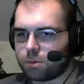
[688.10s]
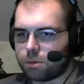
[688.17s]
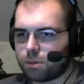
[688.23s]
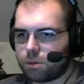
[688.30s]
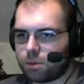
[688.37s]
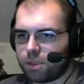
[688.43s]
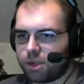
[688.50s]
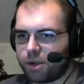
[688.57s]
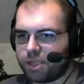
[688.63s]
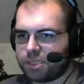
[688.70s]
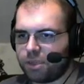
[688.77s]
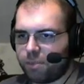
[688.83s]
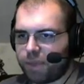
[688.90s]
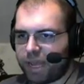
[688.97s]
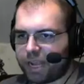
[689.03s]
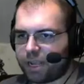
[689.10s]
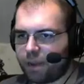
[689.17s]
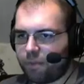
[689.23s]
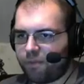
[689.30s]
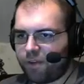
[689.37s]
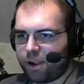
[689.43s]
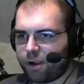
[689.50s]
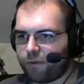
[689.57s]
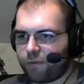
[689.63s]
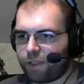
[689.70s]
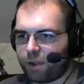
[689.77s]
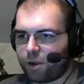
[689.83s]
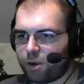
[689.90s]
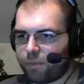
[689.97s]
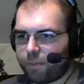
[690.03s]
There is a backup fire
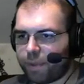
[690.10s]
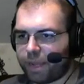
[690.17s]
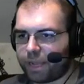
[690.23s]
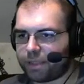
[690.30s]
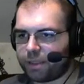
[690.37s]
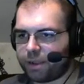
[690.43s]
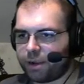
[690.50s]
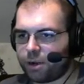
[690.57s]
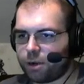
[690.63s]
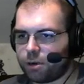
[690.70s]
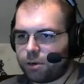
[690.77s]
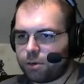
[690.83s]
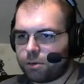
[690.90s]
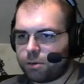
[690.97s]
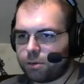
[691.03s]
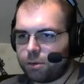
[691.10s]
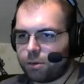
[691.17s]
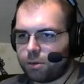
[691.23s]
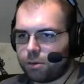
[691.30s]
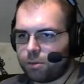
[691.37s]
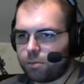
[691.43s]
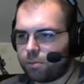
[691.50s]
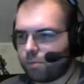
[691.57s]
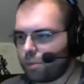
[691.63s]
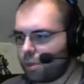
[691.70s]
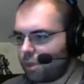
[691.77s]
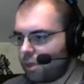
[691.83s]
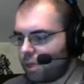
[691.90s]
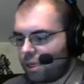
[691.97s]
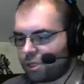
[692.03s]
flower back there, but
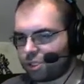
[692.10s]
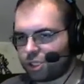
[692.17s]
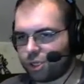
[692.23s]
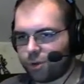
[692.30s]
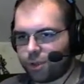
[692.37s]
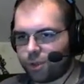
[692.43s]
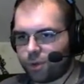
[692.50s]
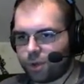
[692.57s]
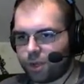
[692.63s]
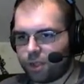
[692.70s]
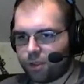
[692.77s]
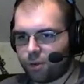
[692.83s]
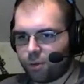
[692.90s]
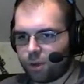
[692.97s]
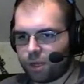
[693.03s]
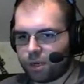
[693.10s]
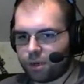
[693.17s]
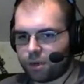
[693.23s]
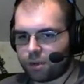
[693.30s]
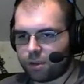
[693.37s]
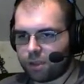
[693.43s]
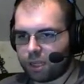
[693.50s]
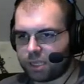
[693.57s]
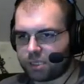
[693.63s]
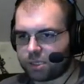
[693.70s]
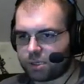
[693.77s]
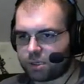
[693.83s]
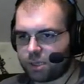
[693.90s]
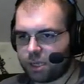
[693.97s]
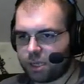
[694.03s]
I'll show you another one that's,
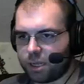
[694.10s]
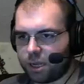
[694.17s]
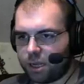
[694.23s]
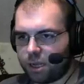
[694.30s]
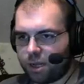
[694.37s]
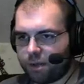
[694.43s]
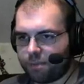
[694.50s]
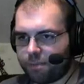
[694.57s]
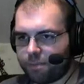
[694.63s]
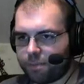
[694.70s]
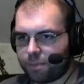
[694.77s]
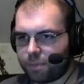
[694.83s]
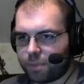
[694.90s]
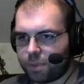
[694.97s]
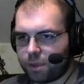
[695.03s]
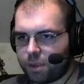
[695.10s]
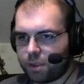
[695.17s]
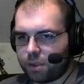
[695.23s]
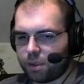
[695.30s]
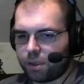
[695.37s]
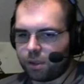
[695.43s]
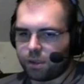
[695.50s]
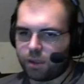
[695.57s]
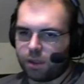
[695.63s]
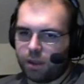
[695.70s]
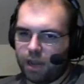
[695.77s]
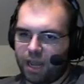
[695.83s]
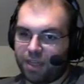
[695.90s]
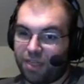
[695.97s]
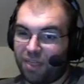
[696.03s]
I
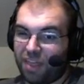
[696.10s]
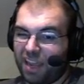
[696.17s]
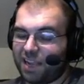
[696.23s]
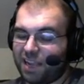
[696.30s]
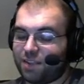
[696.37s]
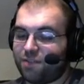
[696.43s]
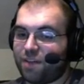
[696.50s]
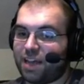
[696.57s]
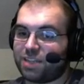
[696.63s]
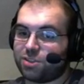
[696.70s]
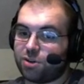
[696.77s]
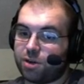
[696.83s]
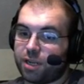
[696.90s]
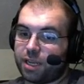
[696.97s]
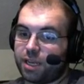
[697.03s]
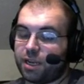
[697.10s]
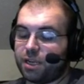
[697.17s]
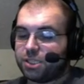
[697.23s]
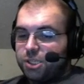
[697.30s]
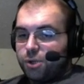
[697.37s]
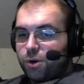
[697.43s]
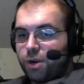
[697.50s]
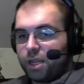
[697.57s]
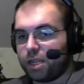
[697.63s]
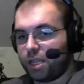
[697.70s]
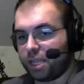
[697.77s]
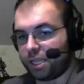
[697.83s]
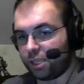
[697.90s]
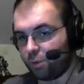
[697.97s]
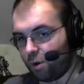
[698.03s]
think it's faster to get, because you don't,
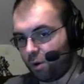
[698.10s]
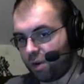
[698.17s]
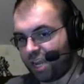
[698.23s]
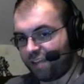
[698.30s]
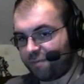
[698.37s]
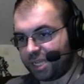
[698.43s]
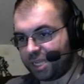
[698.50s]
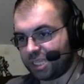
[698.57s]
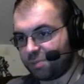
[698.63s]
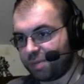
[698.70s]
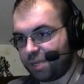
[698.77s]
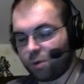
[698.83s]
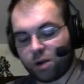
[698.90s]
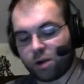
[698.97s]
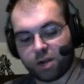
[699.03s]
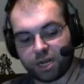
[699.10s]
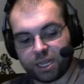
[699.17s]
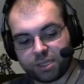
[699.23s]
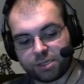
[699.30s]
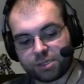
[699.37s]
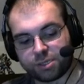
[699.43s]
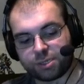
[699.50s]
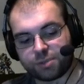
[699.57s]
like, you won't have P-speed where it is.